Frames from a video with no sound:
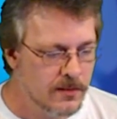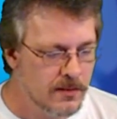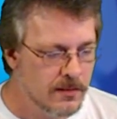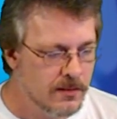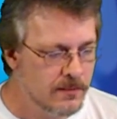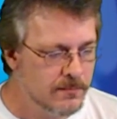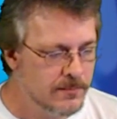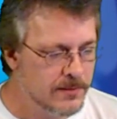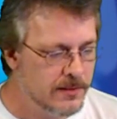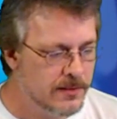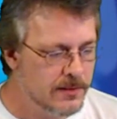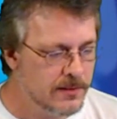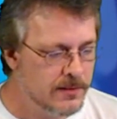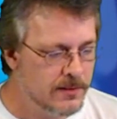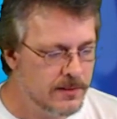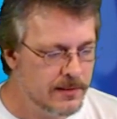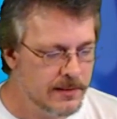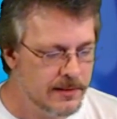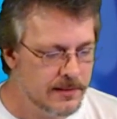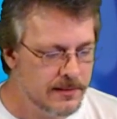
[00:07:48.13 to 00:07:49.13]
Uh, I'm going to
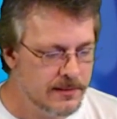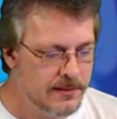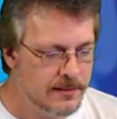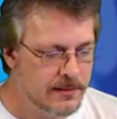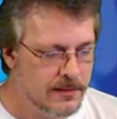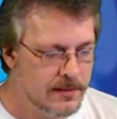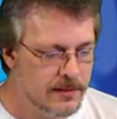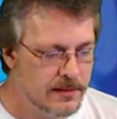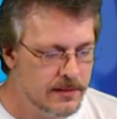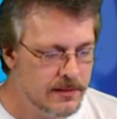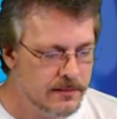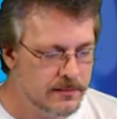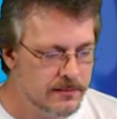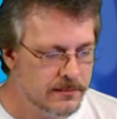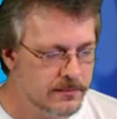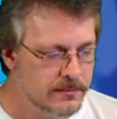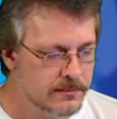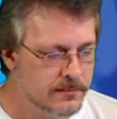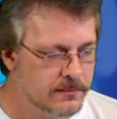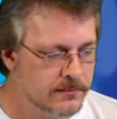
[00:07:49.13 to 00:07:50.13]
go ahead
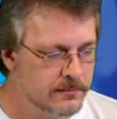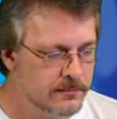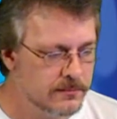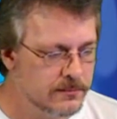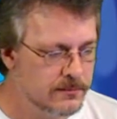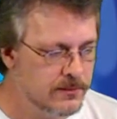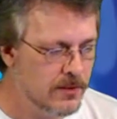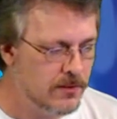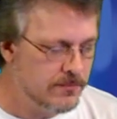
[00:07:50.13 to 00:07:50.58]
and uh,